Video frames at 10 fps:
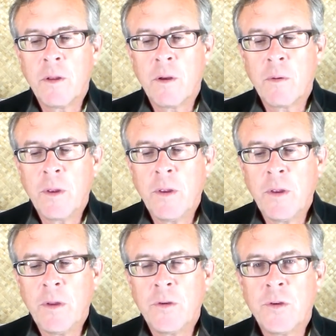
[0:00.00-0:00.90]
You know,
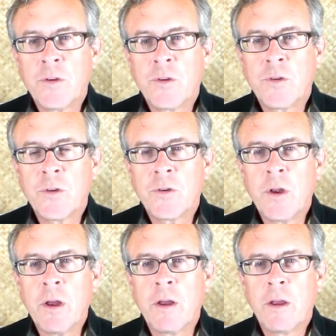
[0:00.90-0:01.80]
it, it's just,
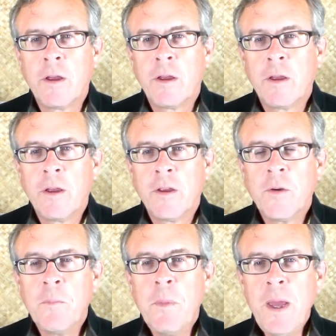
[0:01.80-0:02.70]
just
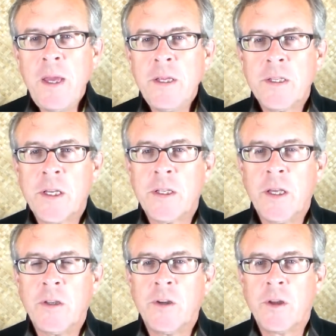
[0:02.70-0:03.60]
it's amazing
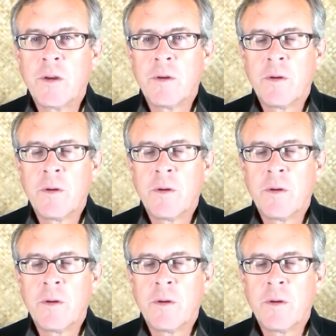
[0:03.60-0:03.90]
teaching,